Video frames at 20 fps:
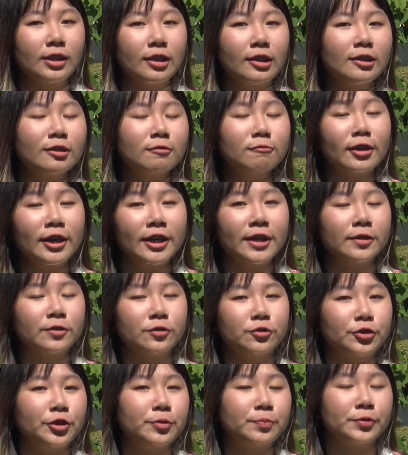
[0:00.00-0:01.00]
What I
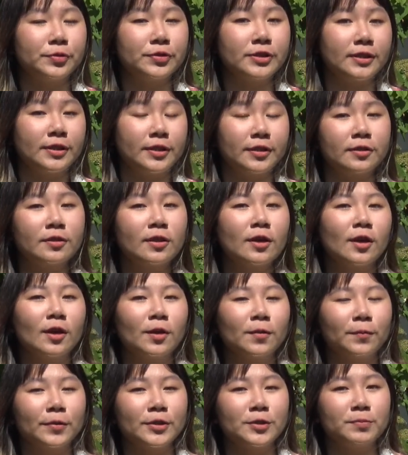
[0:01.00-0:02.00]
enjoyed most here
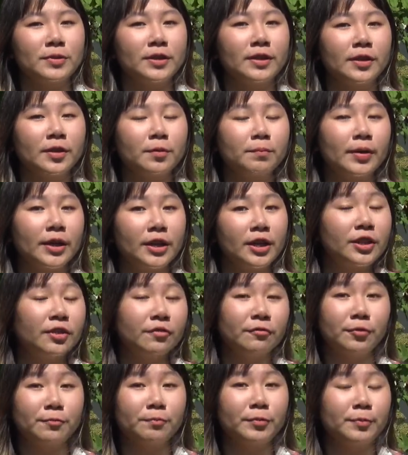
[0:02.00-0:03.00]
was meeting many
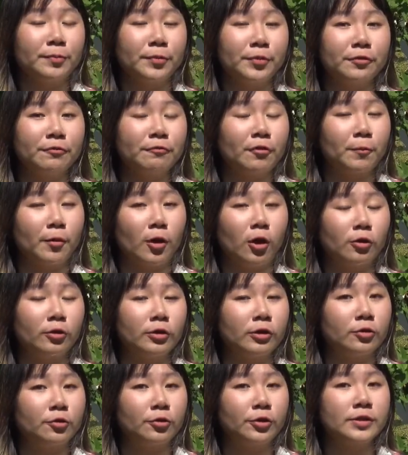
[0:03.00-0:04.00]
different people from
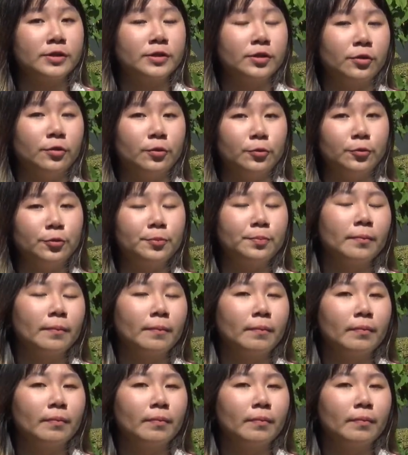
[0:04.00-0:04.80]
all across the globe